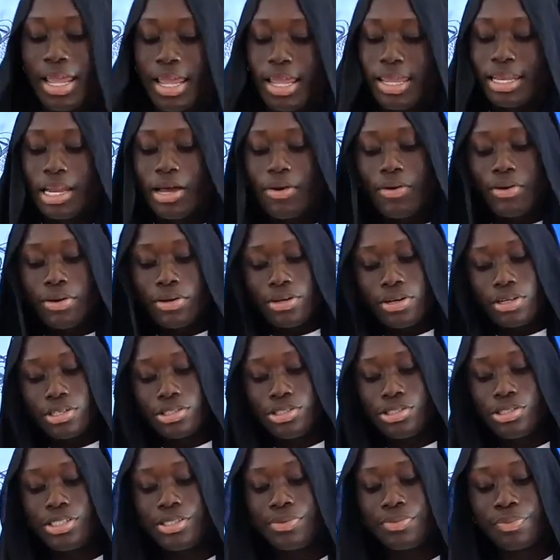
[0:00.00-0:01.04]
In our
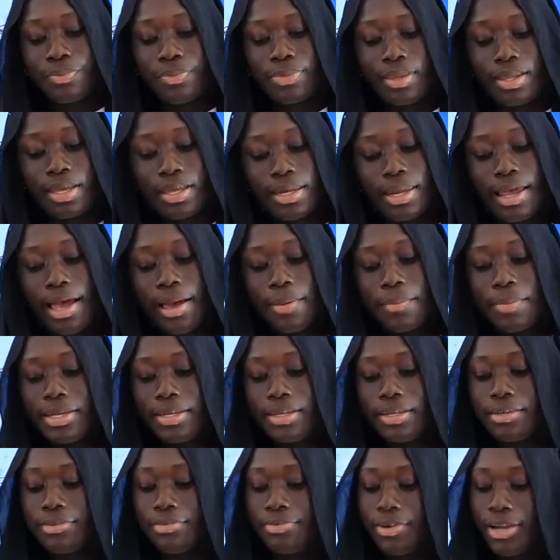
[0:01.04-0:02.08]
country, there are
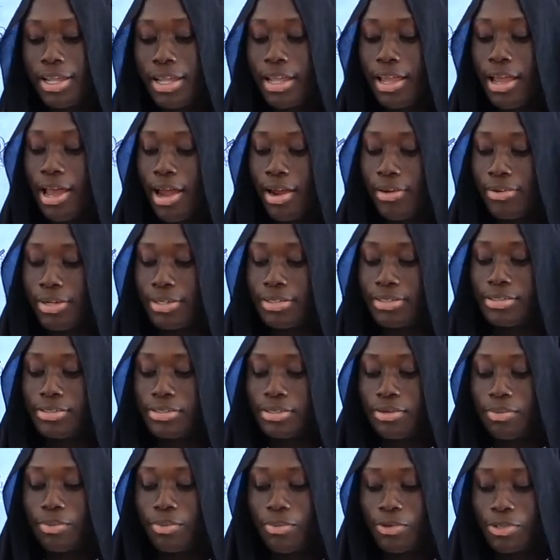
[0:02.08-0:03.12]
many different
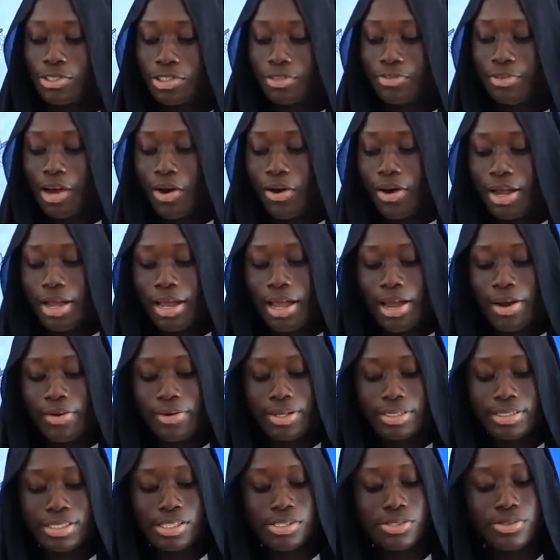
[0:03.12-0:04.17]
careers. Most of our
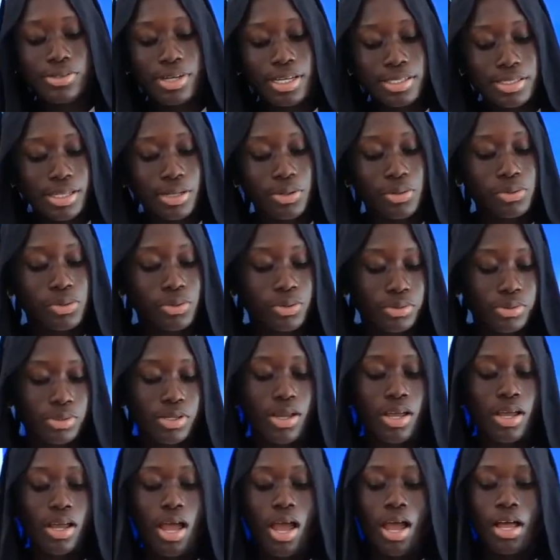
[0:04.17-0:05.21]
careers interests include
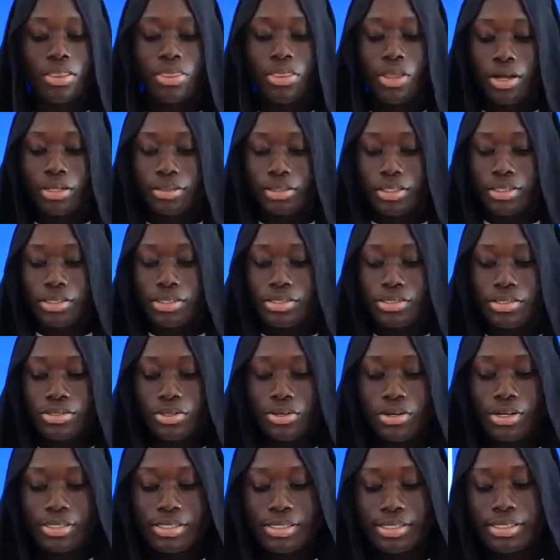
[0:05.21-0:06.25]
doctors,
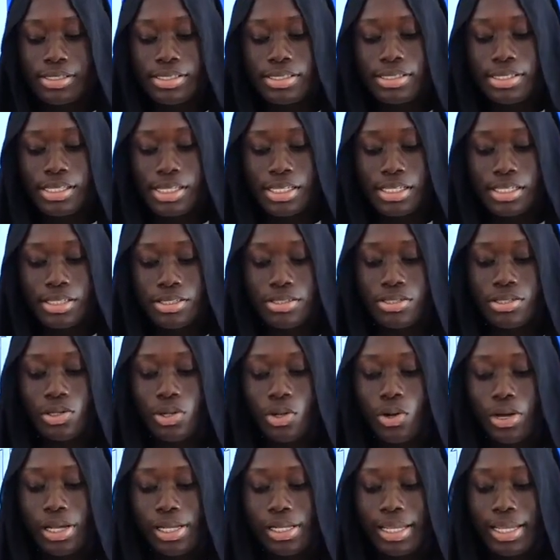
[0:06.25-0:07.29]
nurses, teachers,
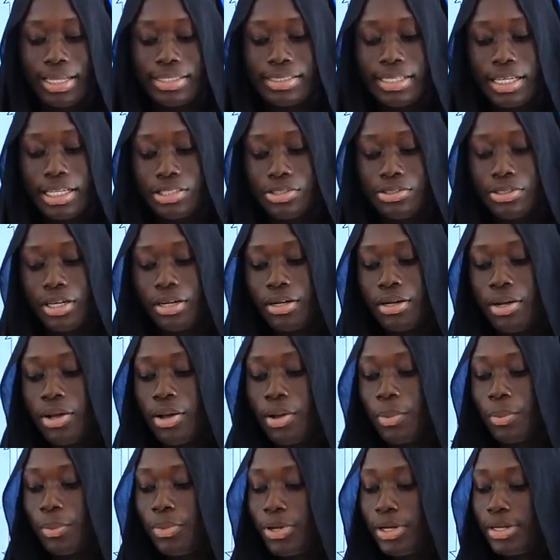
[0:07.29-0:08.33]
lawyers, etc.
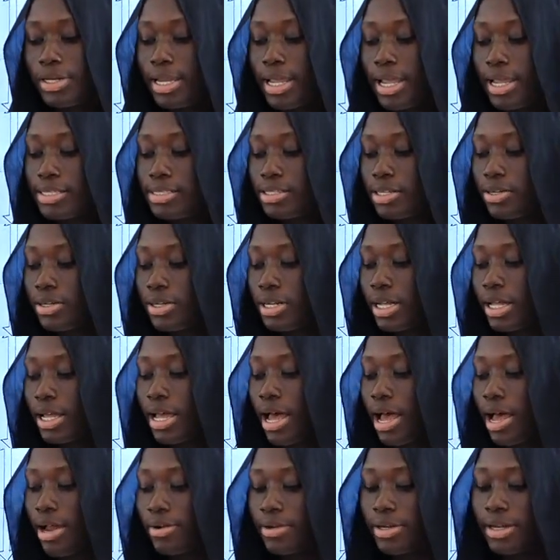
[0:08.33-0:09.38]
But there is another
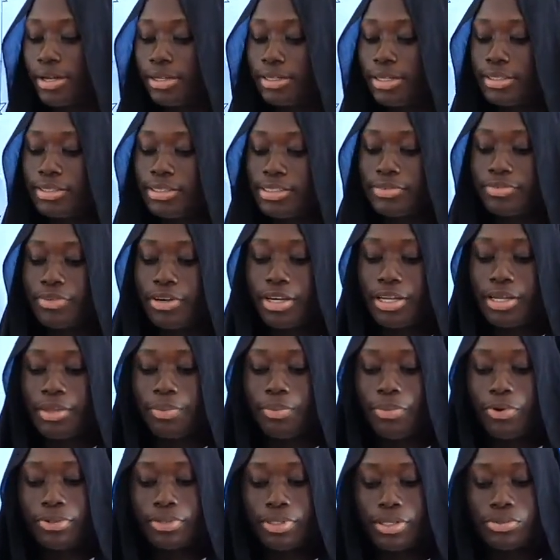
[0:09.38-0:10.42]
career that is very
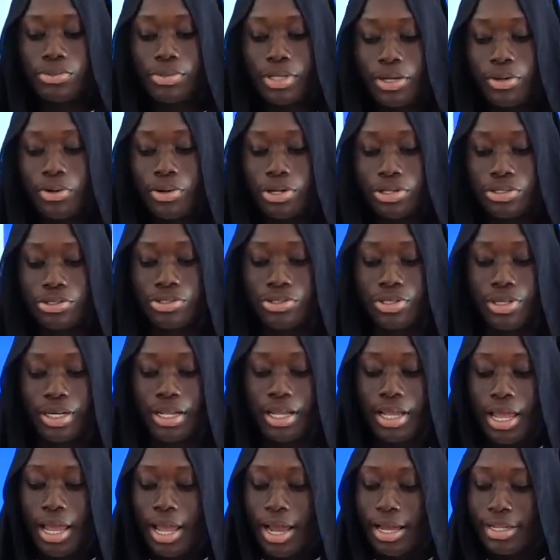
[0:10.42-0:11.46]
important to a country,
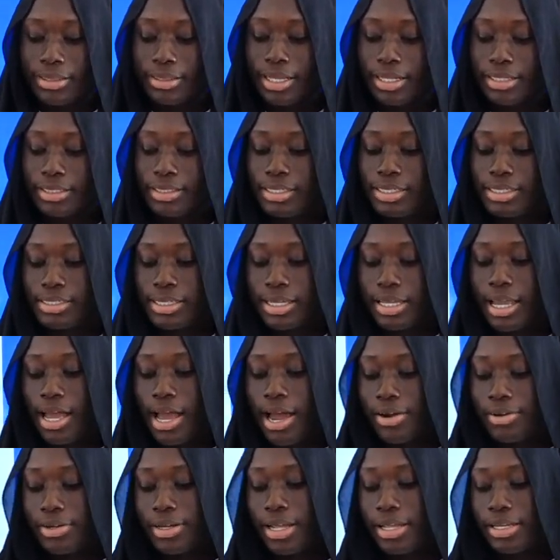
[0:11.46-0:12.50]
and that is a
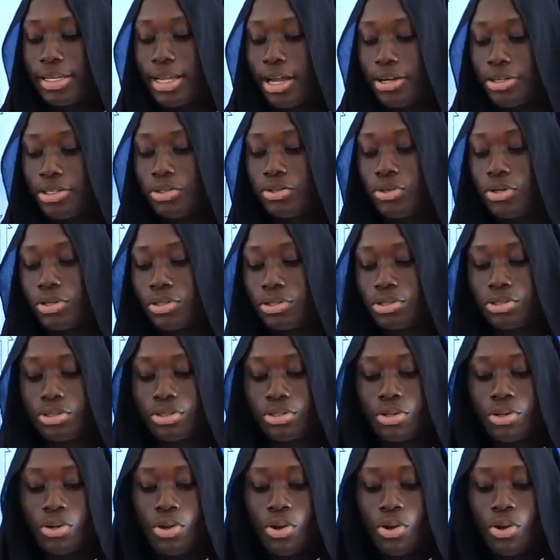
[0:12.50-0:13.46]
career in agriculture.